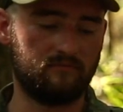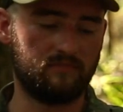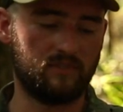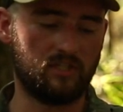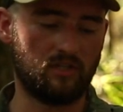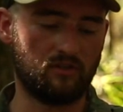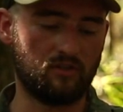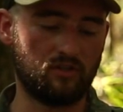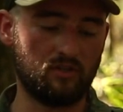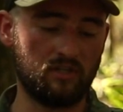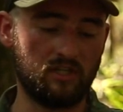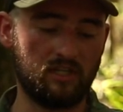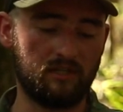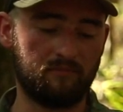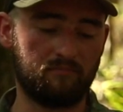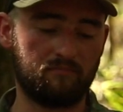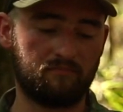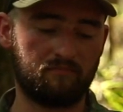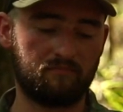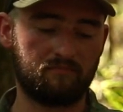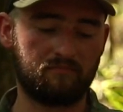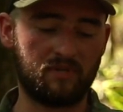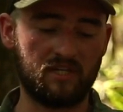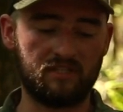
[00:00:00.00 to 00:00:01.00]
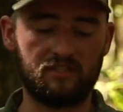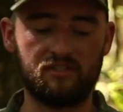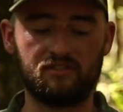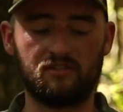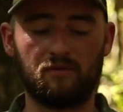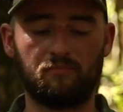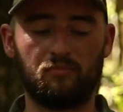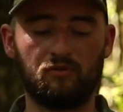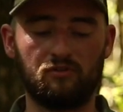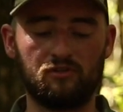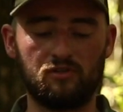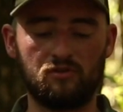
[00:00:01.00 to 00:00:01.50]
You can pick these
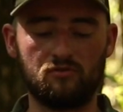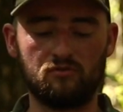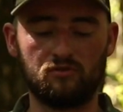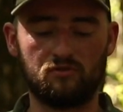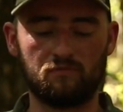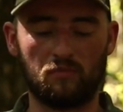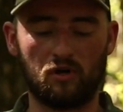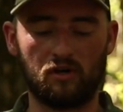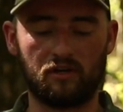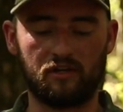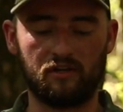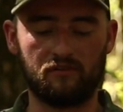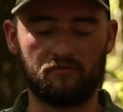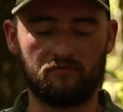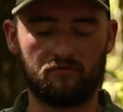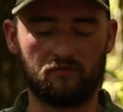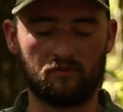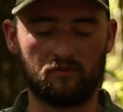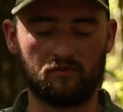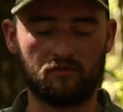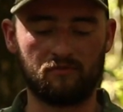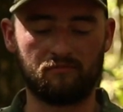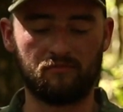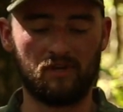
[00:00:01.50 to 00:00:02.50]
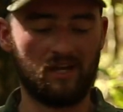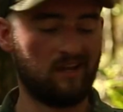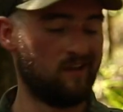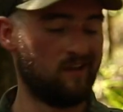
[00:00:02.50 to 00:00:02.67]
up on the used market for